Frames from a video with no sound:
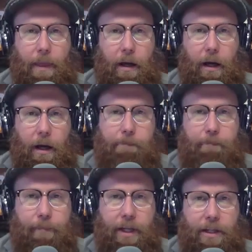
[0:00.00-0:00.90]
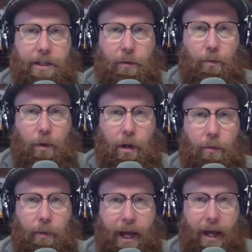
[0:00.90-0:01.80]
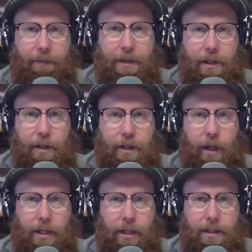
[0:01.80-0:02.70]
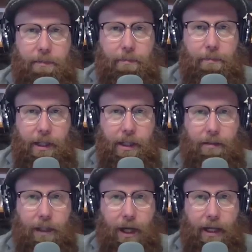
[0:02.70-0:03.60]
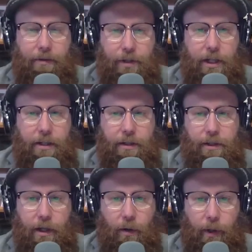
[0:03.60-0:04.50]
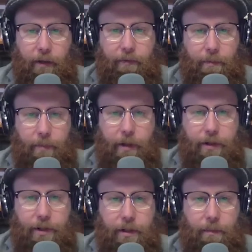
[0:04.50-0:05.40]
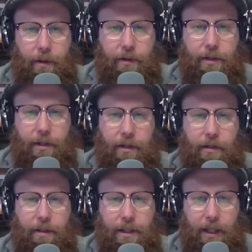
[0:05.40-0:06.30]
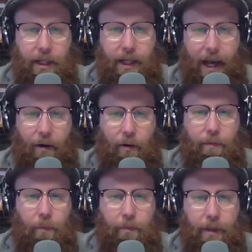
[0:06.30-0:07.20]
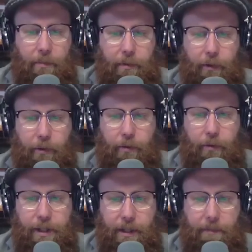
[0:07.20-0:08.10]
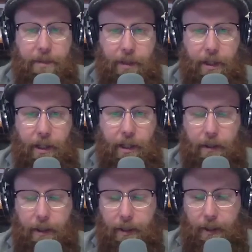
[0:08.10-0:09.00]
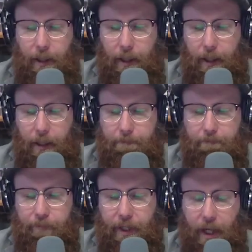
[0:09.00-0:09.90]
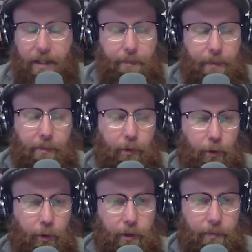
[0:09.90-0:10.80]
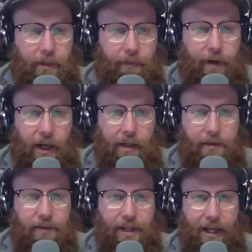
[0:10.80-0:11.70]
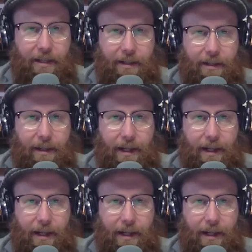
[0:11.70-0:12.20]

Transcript: And so what we have to do is be like Jesus, going from person to person, seeking out people who seem to be the kinds of people who could be friends, and